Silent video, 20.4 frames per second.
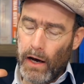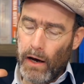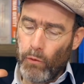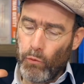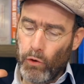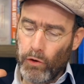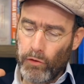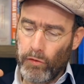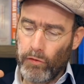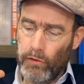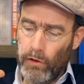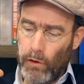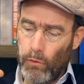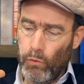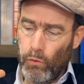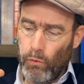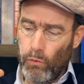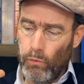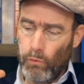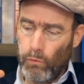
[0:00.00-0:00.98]

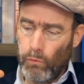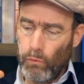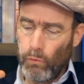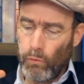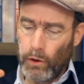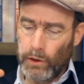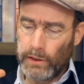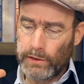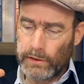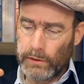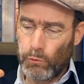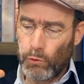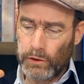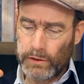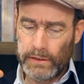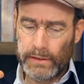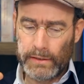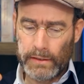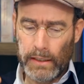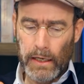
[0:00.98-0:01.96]
what
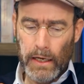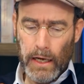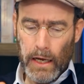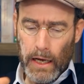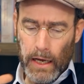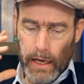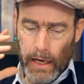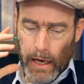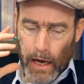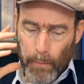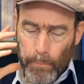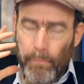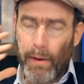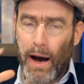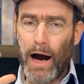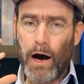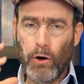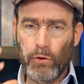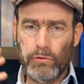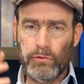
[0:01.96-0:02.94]
is
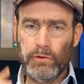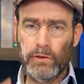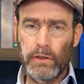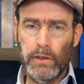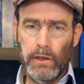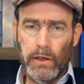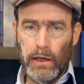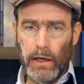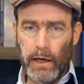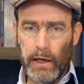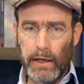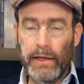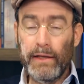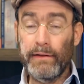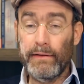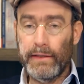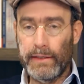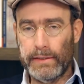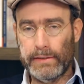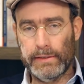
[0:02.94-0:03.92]
about
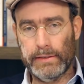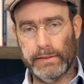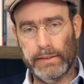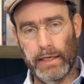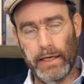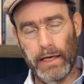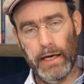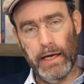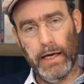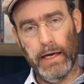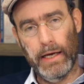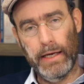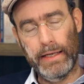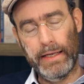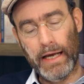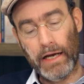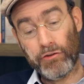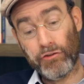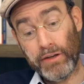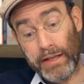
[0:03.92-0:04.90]
in this
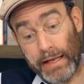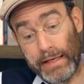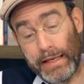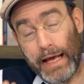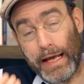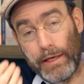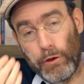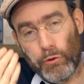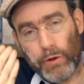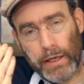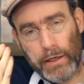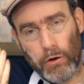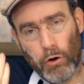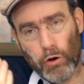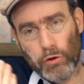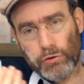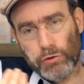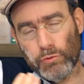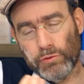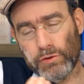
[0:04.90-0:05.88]
election, and you can
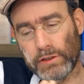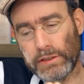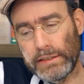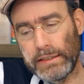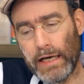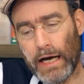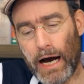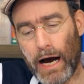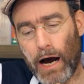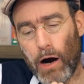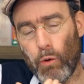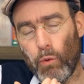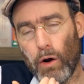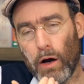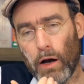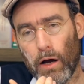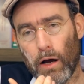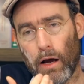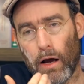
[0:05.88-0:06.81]
also see how